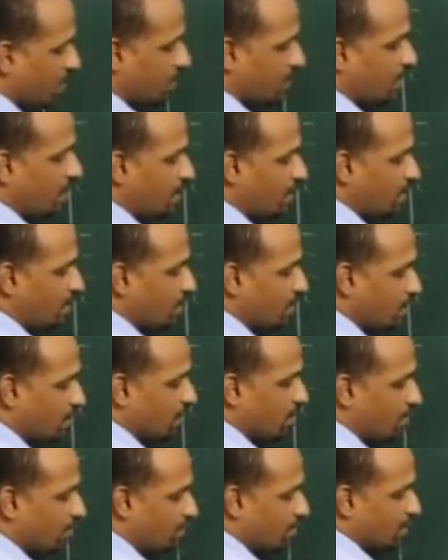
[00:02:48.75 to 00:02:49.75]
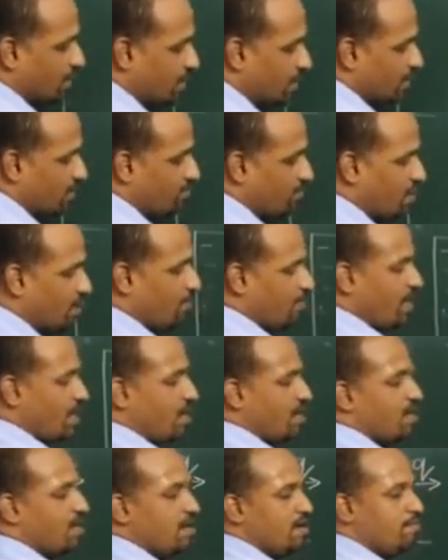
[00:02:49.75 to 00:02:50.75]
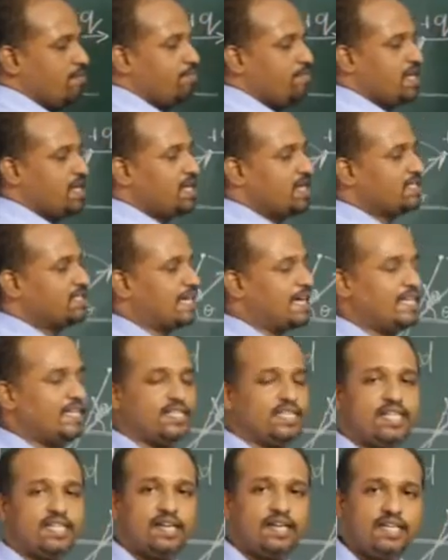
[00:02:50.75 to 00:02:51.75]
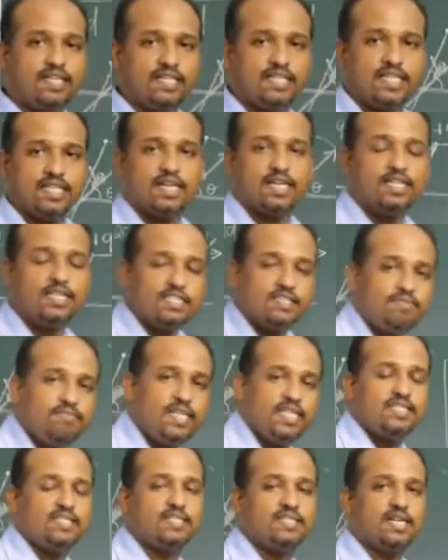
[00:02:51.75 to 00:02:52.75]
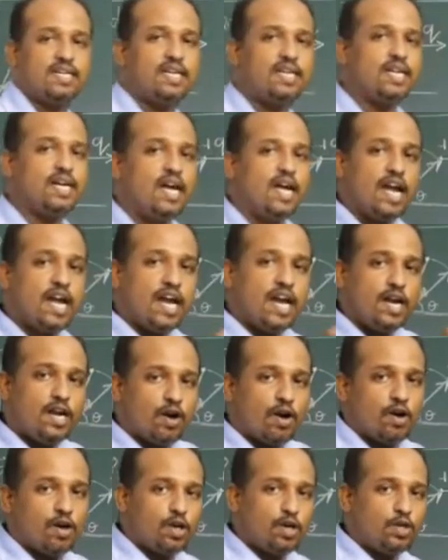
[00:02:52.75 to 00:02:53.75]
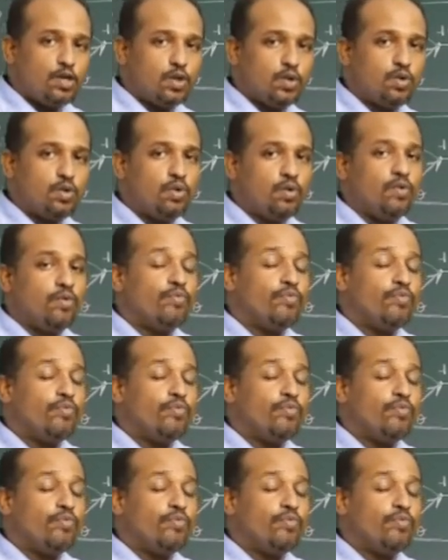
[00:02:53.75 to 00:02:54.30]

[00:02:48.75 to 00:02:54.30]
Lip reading: Then the work done will be Pe sin theta d theta. This means that in order to